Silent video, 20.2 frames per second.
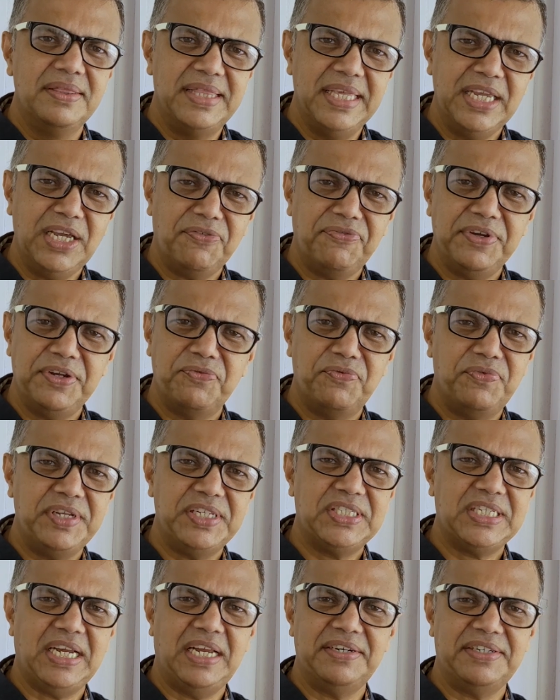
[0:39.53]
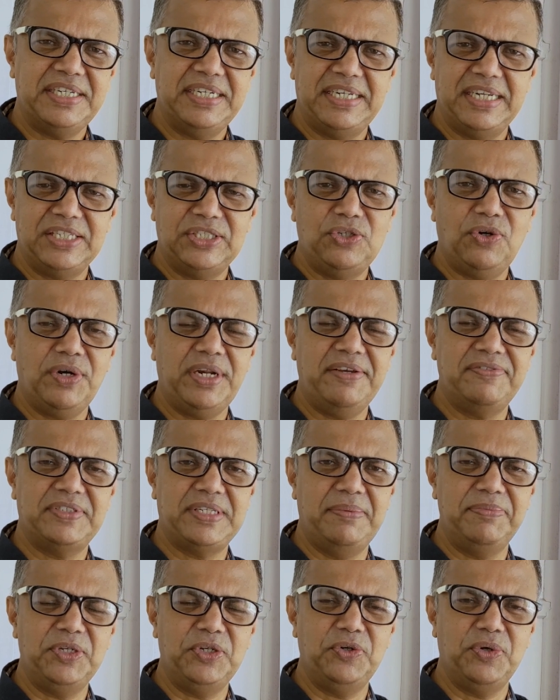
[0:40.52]
Think of it, which country does not have
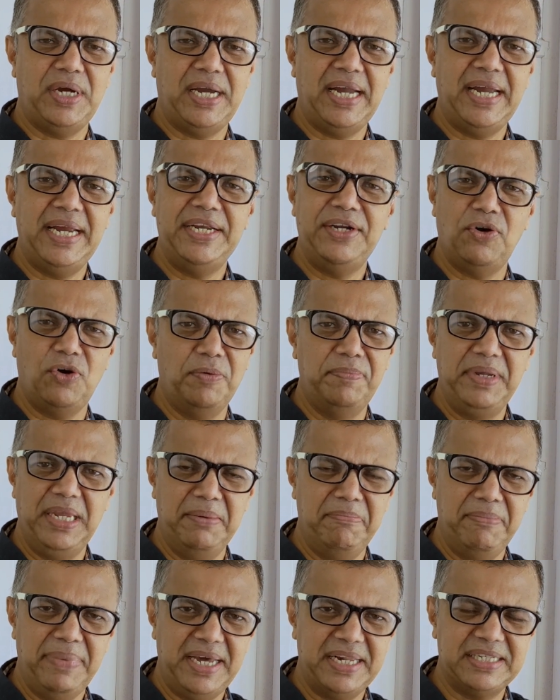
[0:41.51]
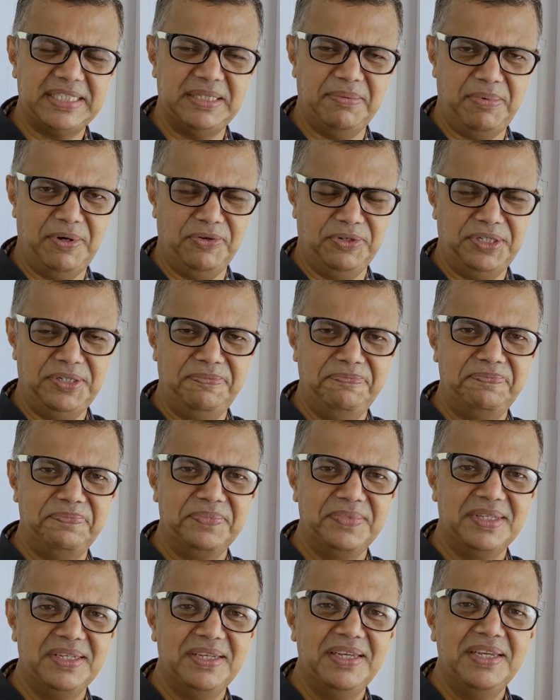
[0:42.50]
something to hide or be embarrassed about?
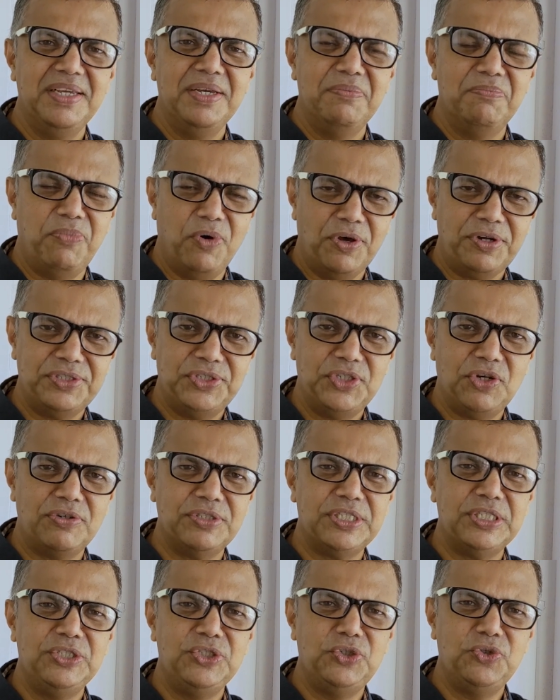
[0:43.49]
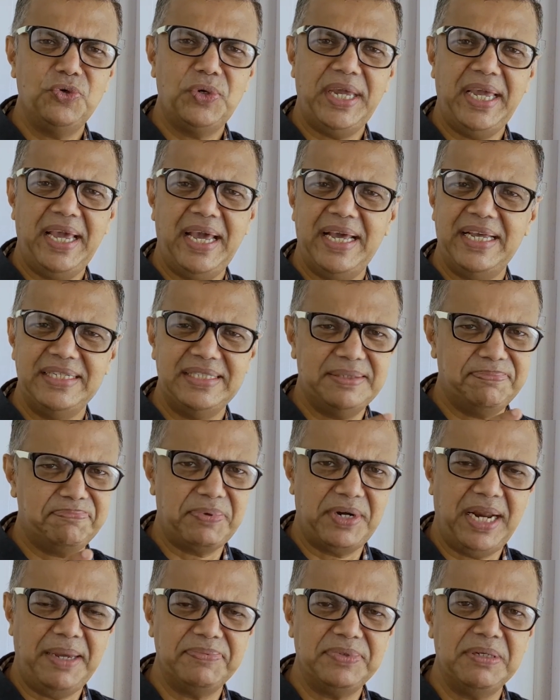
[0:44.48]
Boris Johnson's UK has
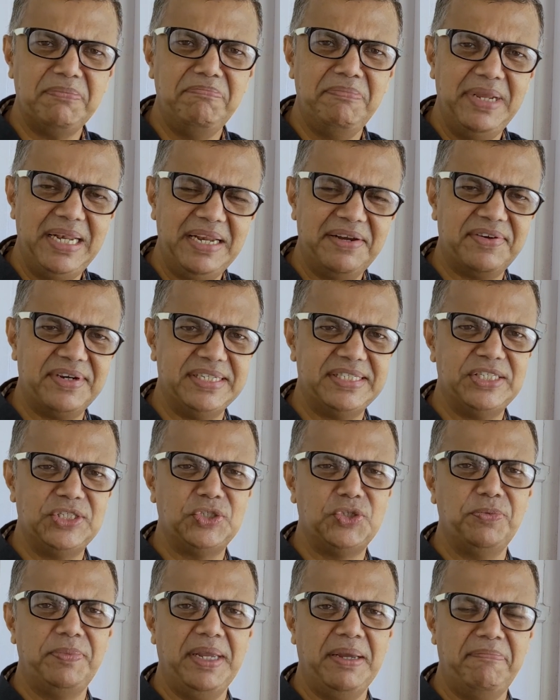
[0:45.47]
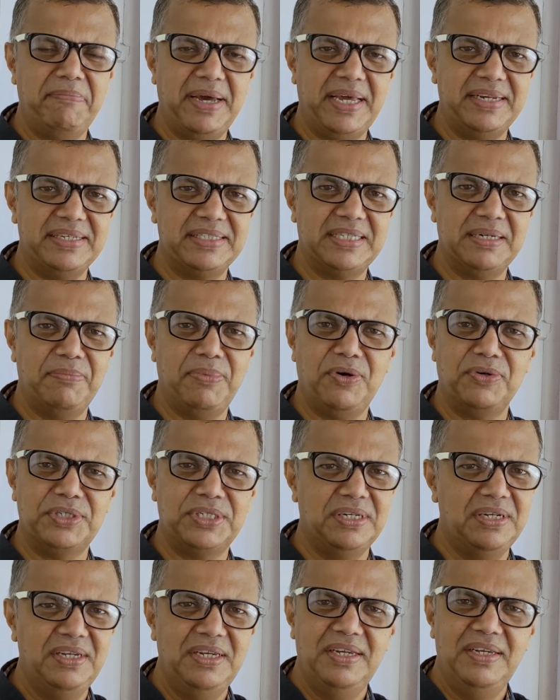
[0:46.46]
perhaps a million reasons to be embarrassed
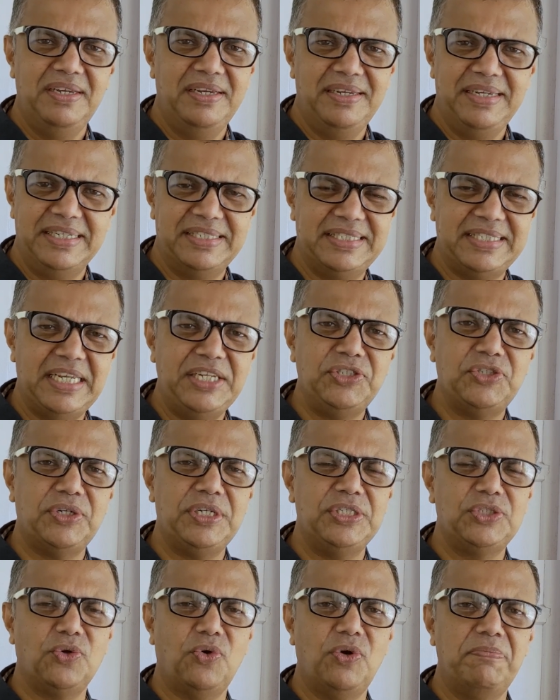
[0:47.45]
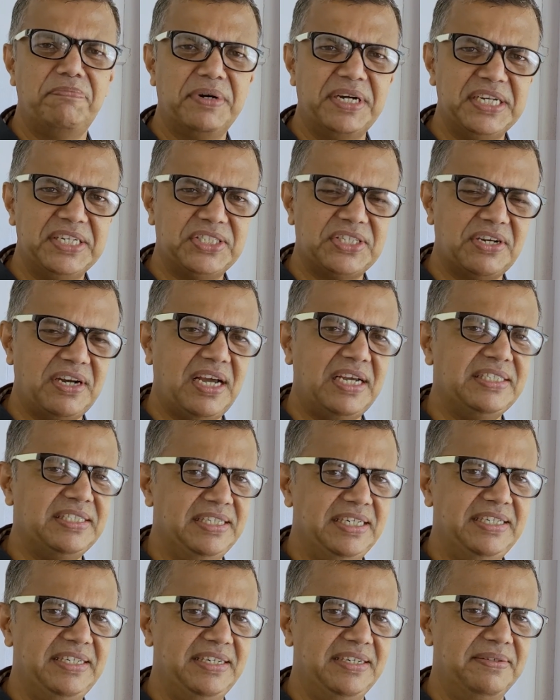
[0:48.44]
about its centuries-old British Raj
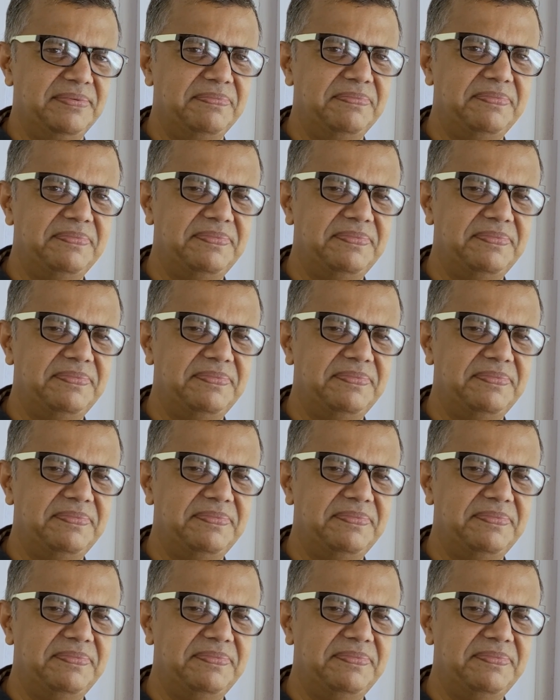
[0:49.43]
in India.